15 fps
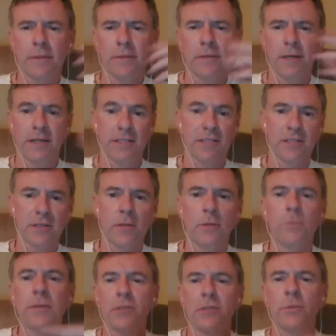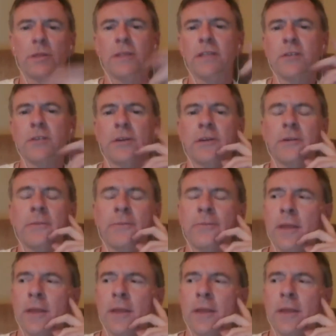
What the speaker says: not as his own, but as one that he's heard.